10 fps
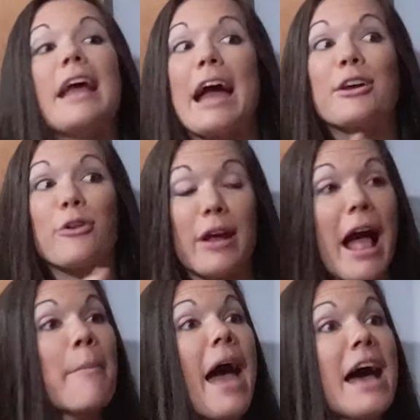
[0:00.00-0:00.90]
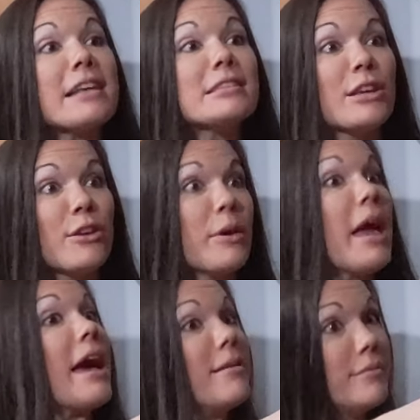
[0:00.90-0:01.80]
inaccurate? I'm asking you,
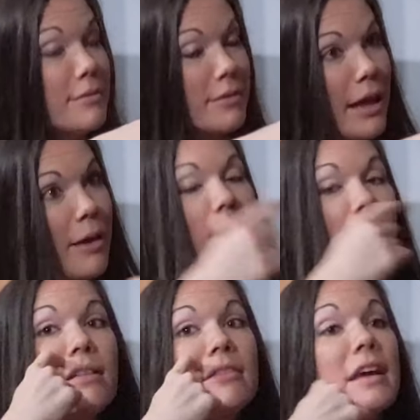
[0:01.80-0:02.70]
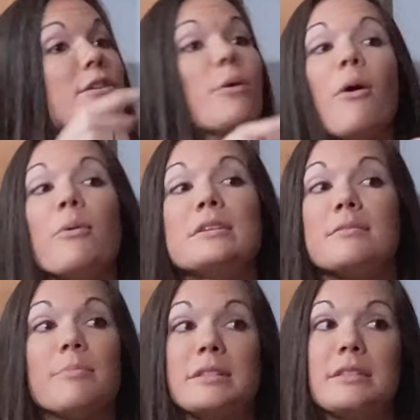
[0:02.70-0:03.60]
and... Well, milk. They don't
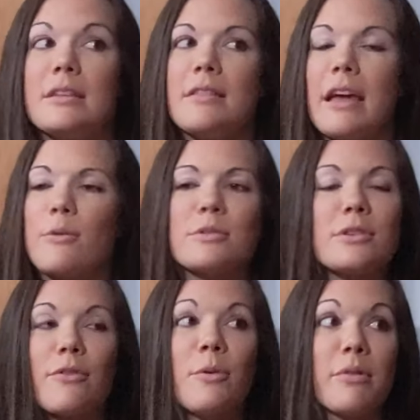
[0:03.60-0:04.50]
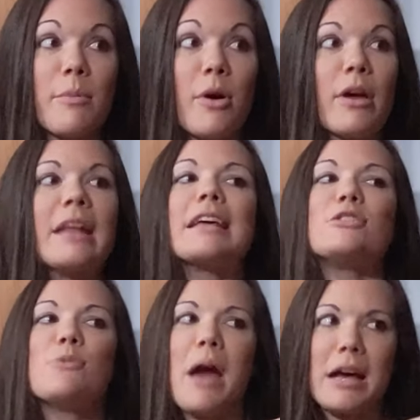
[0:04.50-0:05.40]
always, but see, they don't serve it with milk
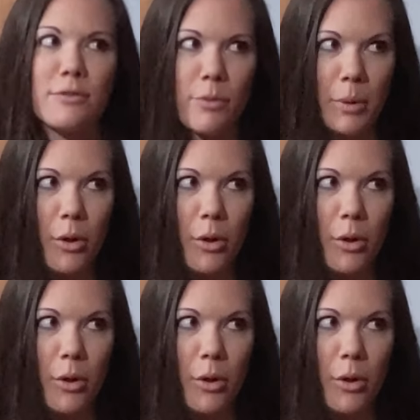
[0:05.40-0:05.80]
unless you ask for